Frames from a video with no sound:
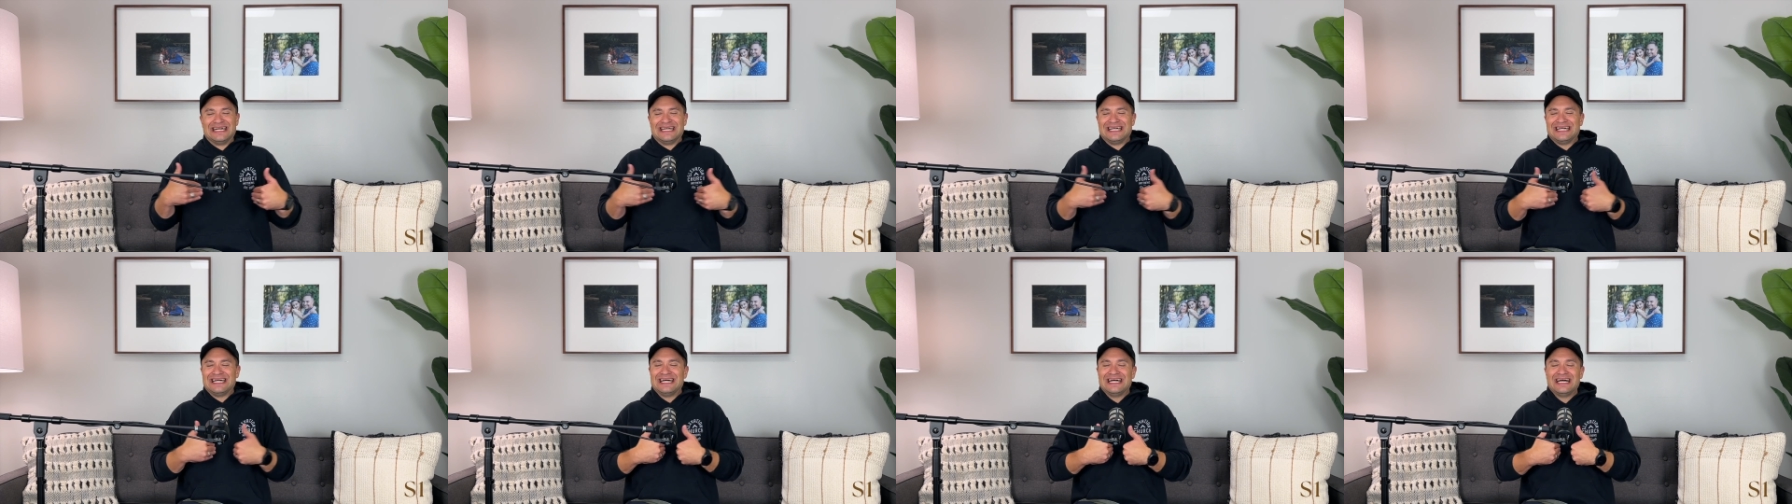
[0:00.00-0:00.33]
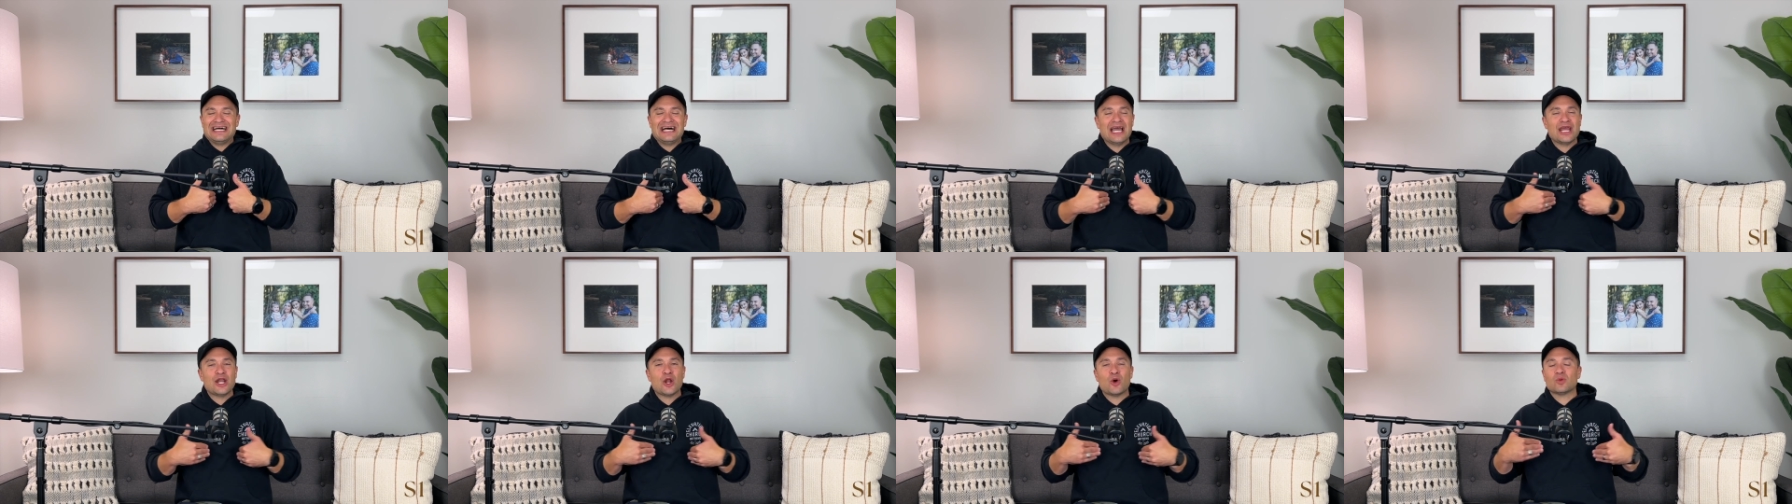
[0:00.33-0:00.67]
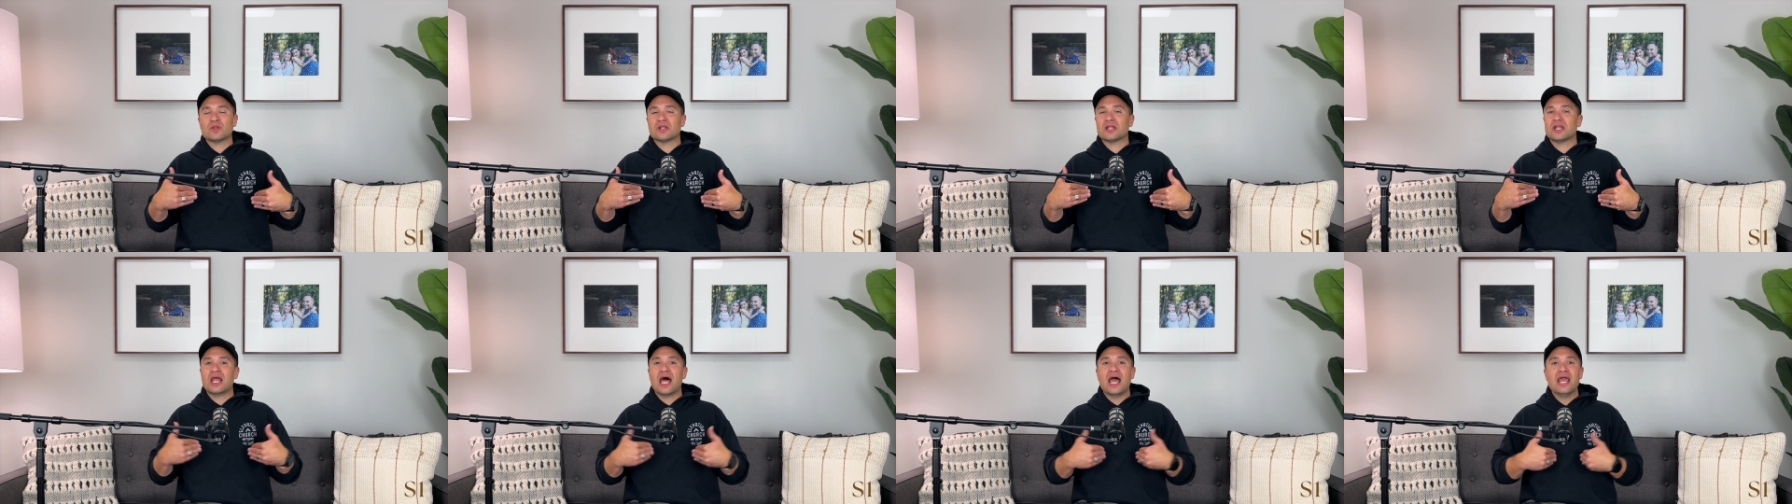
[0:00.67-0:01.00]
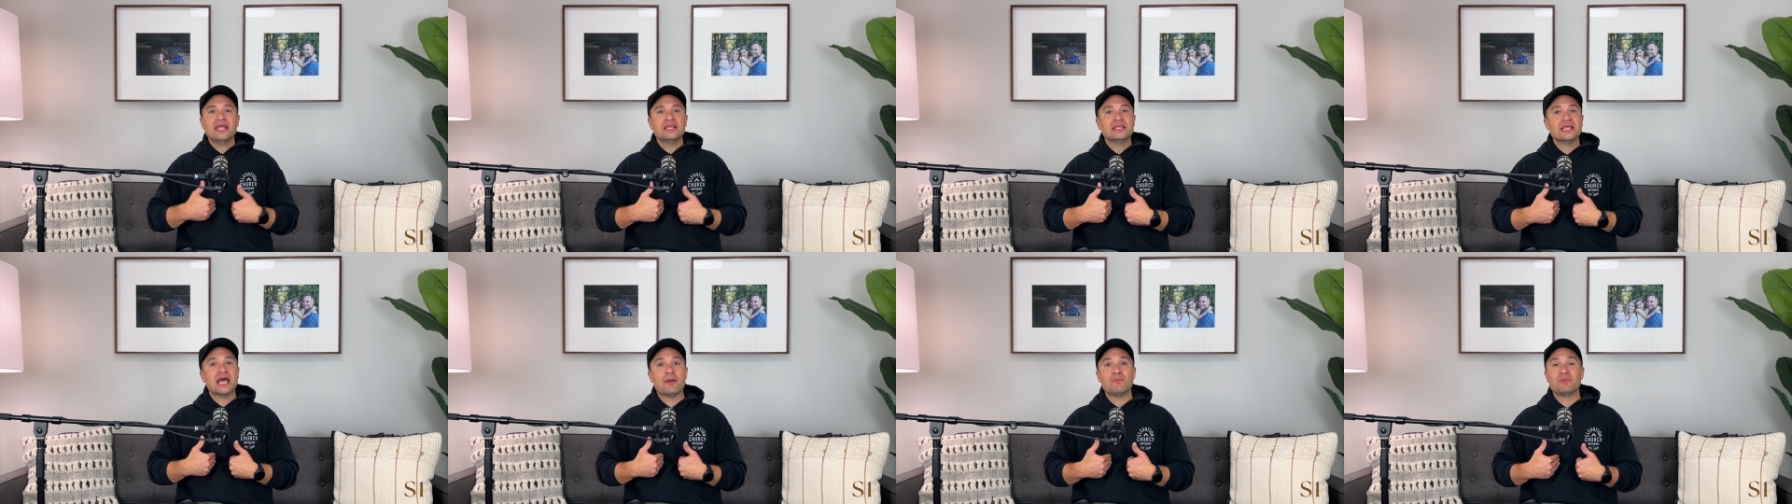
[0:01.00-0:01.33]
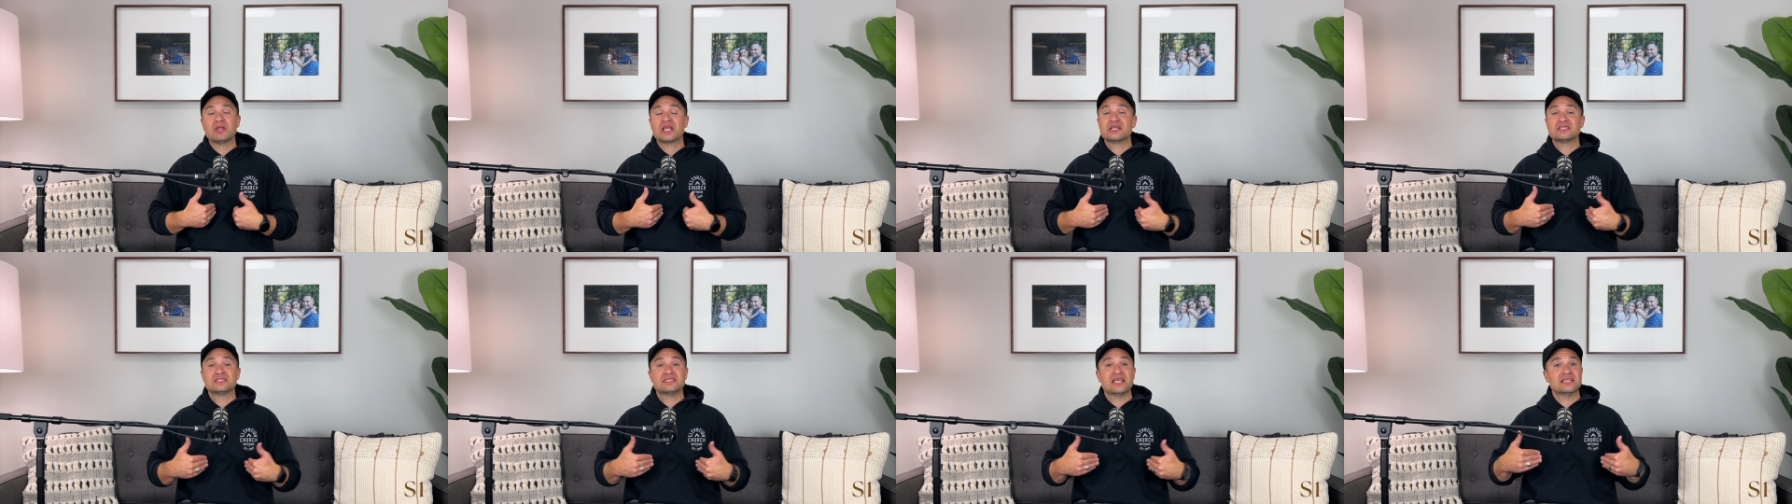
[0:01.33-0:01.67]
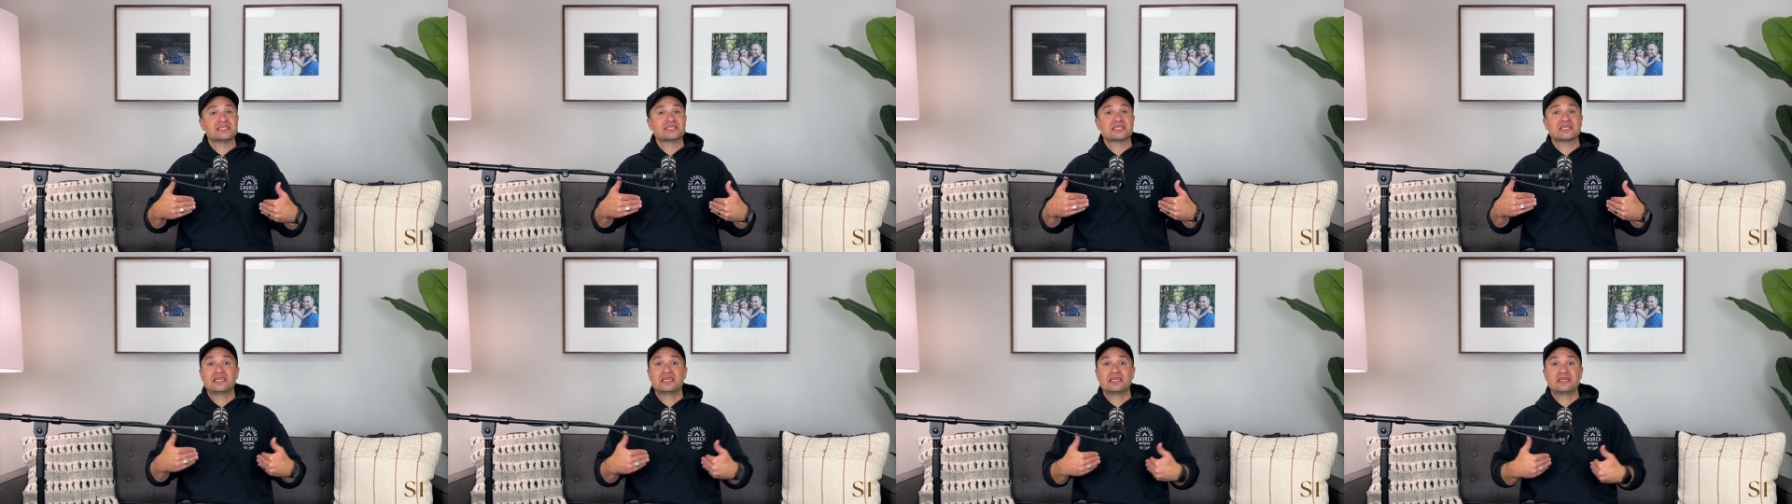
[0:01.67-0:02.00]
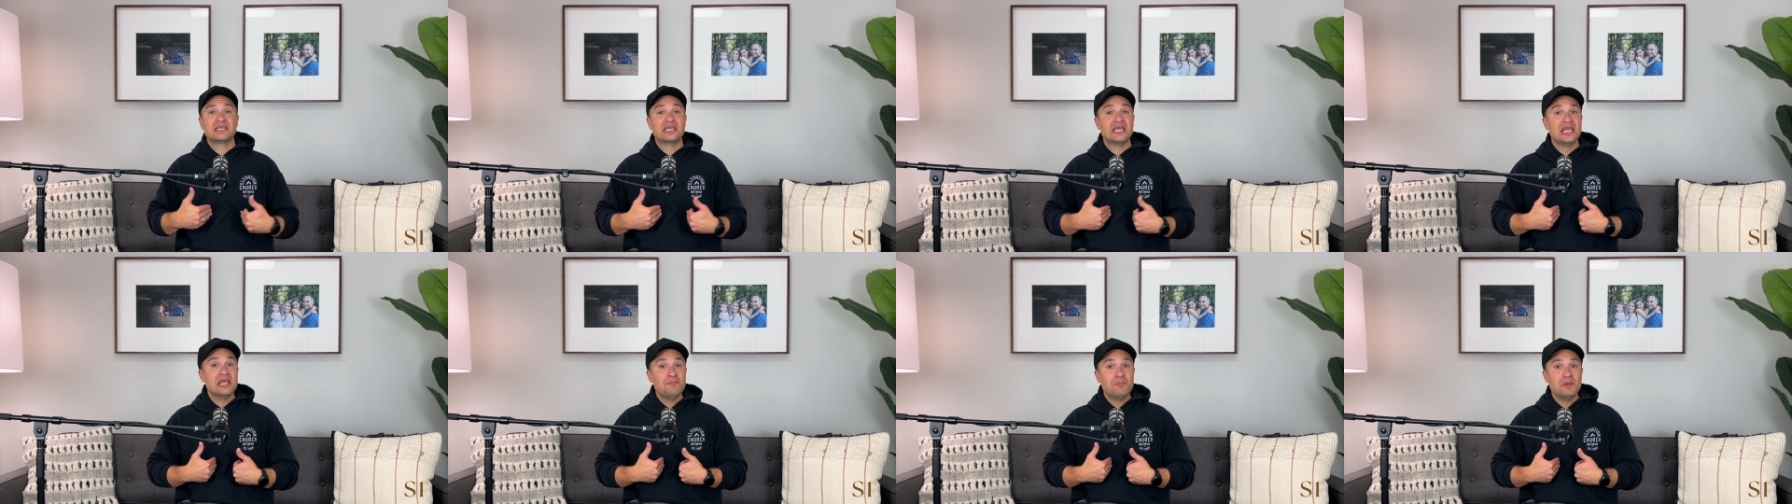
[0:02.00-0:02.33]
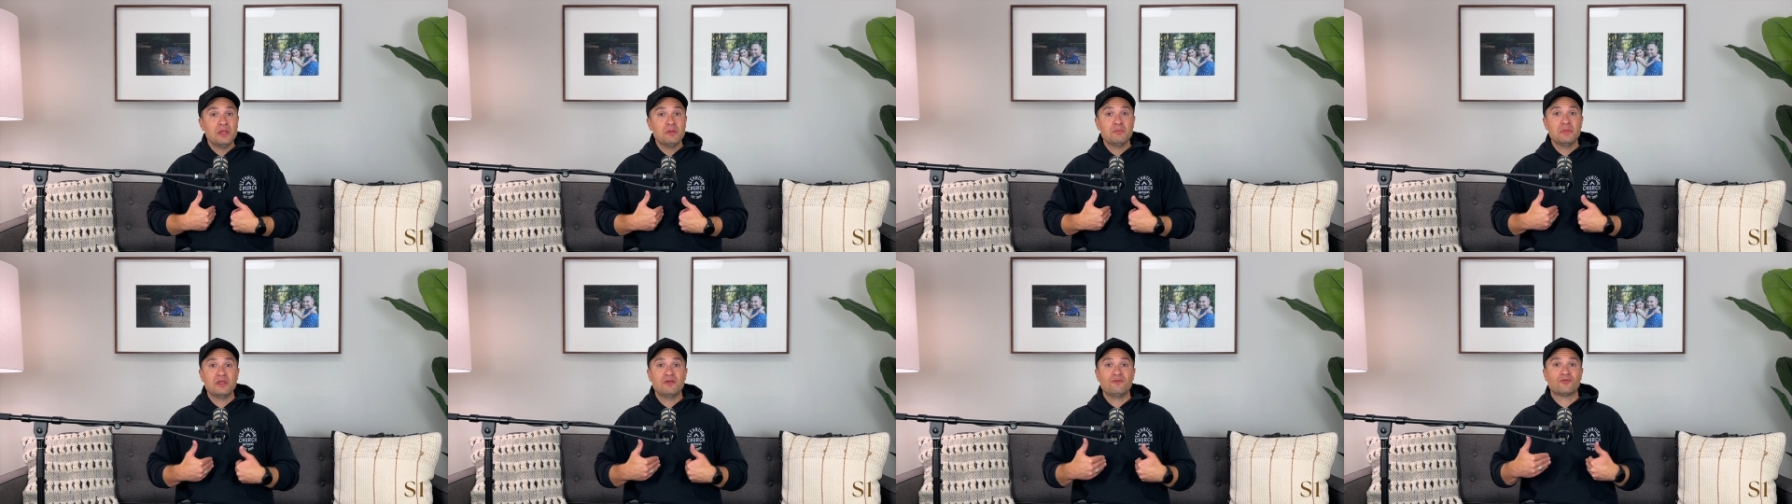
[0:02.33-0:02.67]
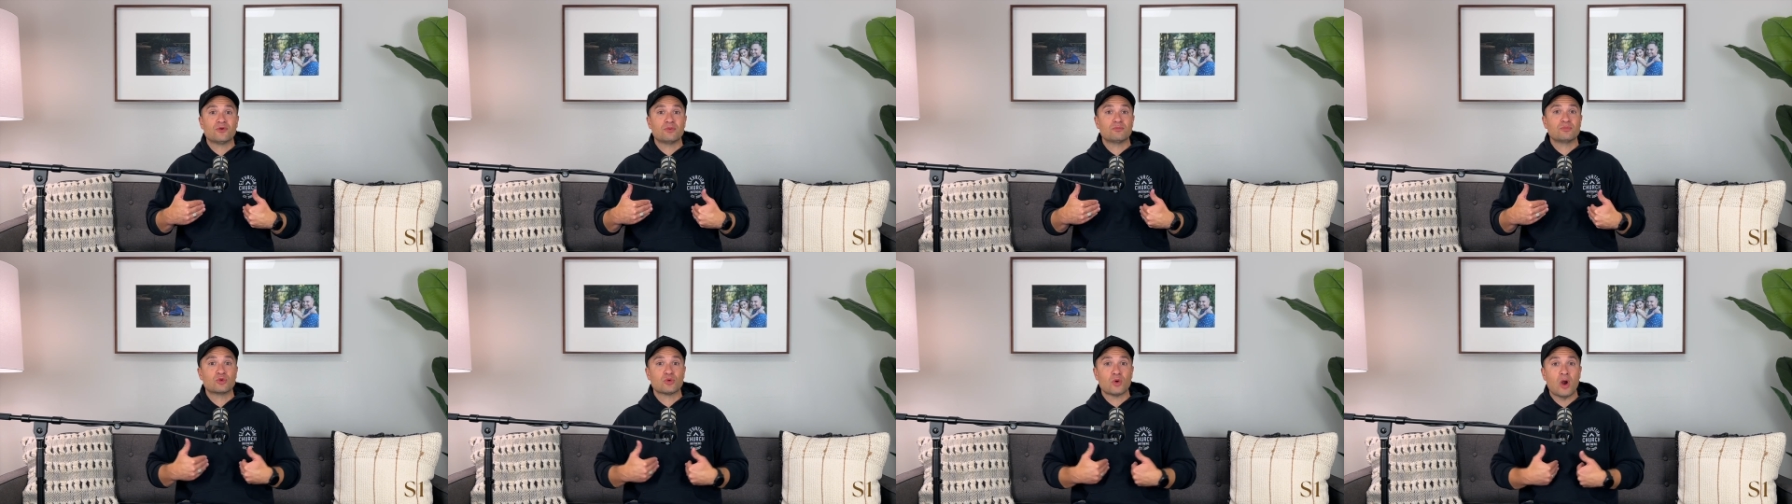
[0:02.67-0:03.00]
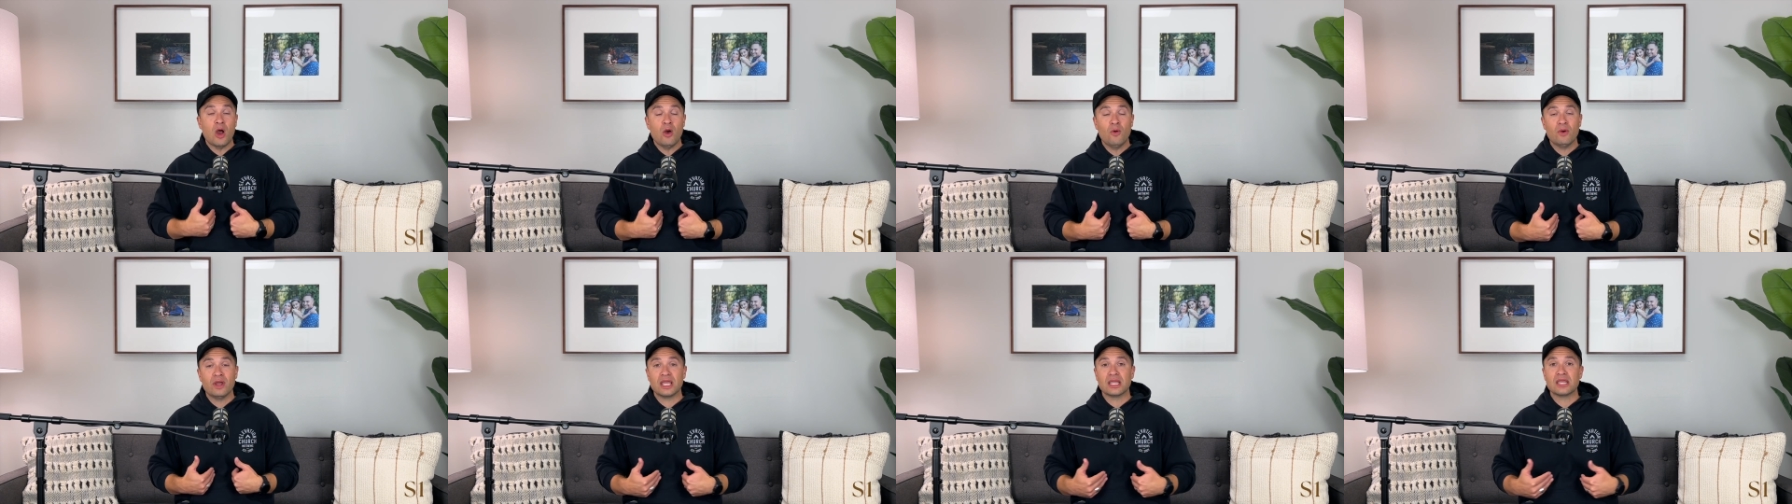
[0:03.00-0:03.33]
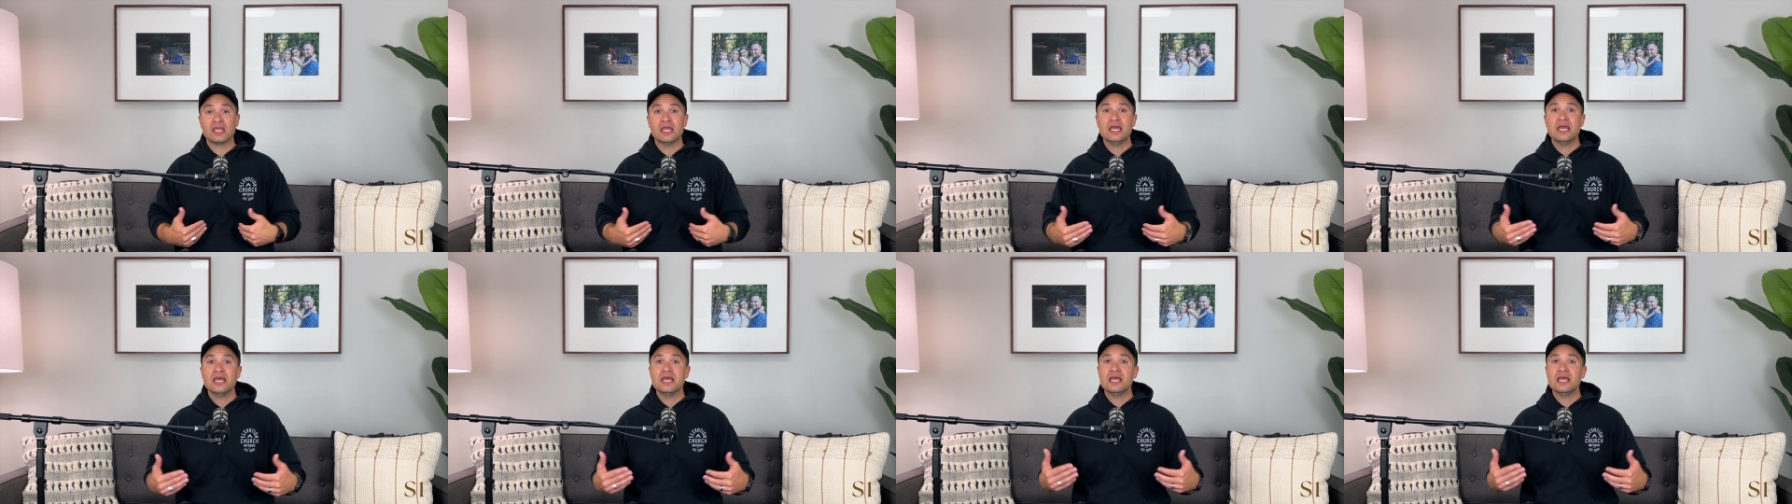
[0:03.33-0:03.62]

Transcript: I don't like that because that's keeping me from growing